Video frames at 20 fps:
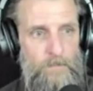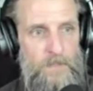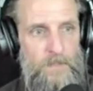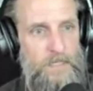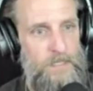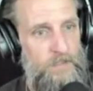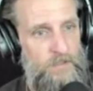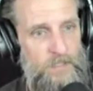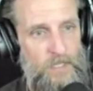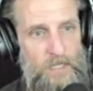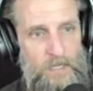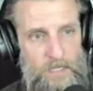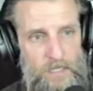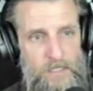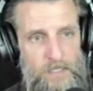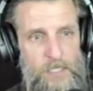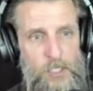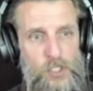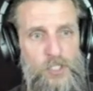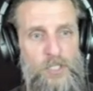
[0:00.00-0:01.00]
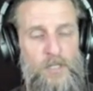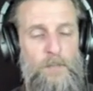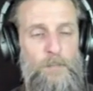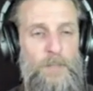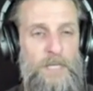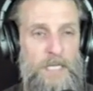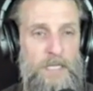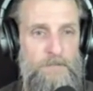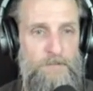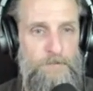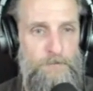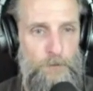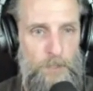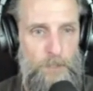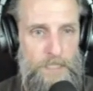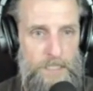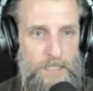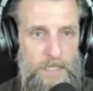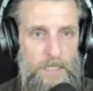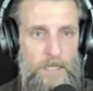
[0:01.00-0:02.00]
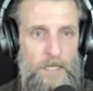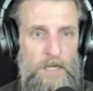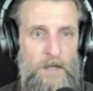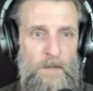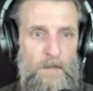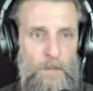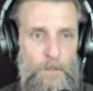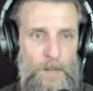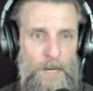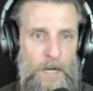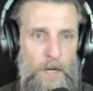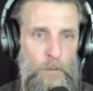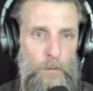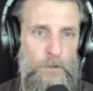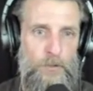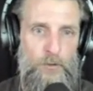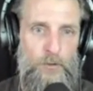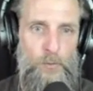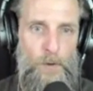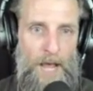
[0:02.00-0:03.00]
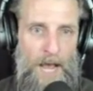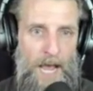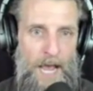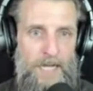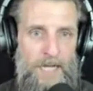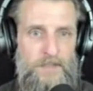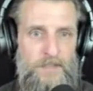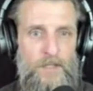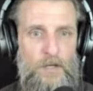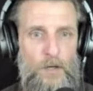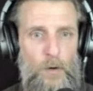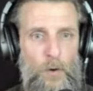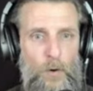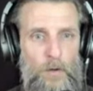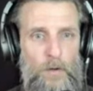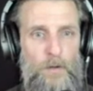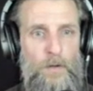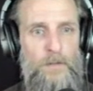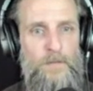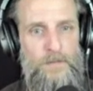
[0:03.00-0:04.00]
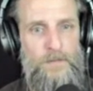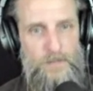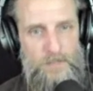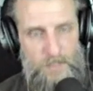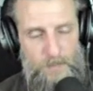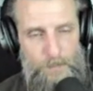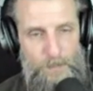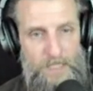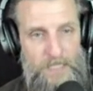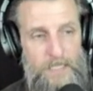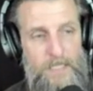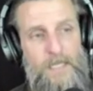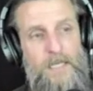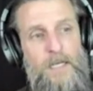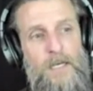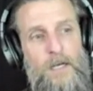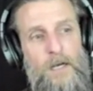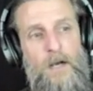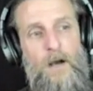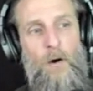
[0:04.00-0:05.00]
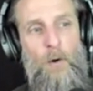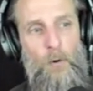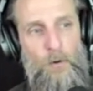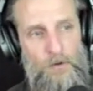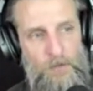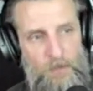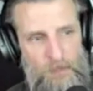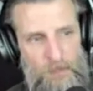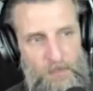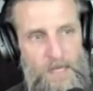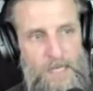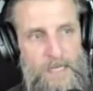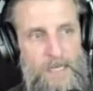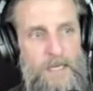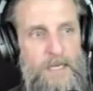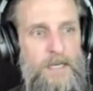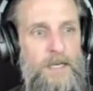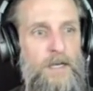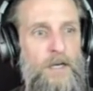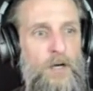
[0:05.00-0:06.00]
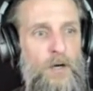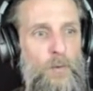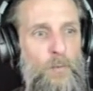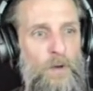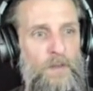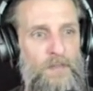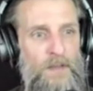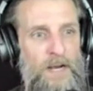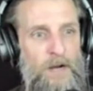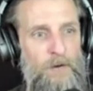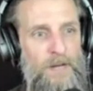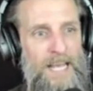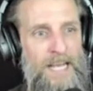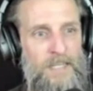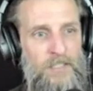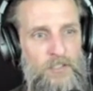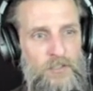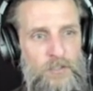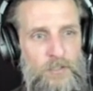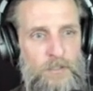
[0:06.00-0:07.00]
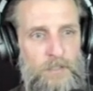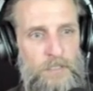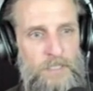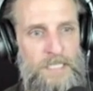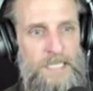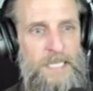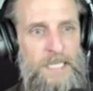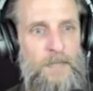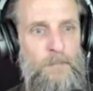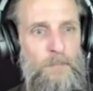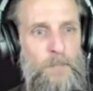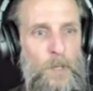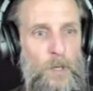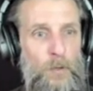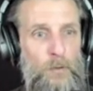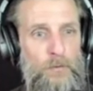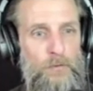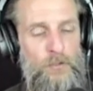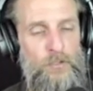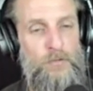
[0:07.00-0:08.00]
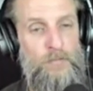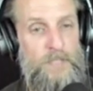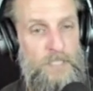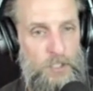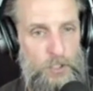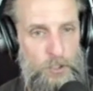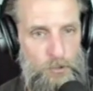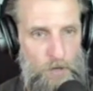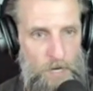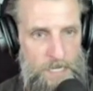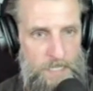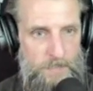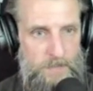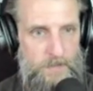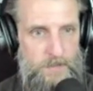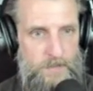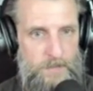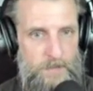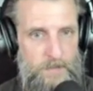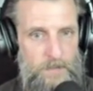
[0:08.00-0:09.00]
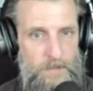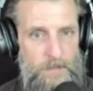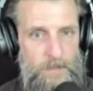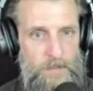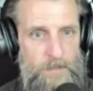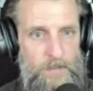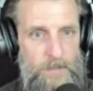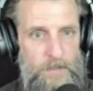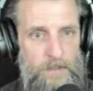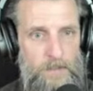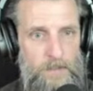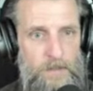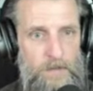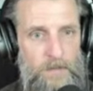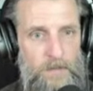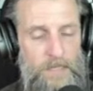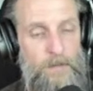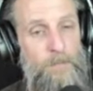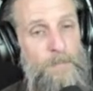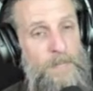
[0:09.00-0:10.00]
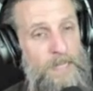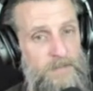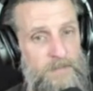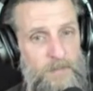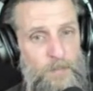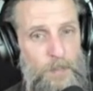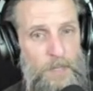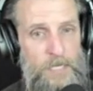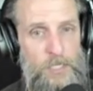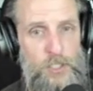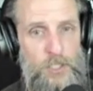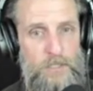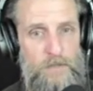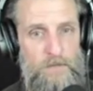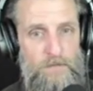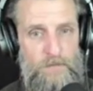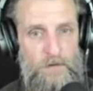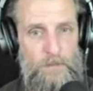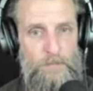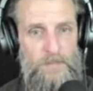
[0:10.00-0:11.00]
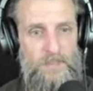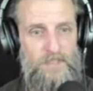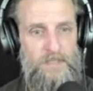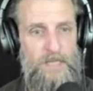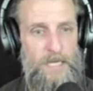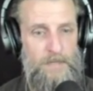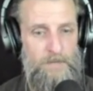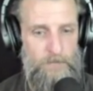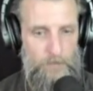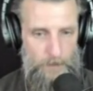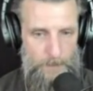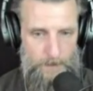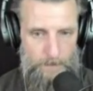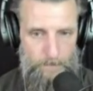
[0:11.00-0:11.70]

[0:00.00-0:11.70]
It is the condition of being free, the power to act, speak, or think without externally imposed restraints, the emancipation from slavery.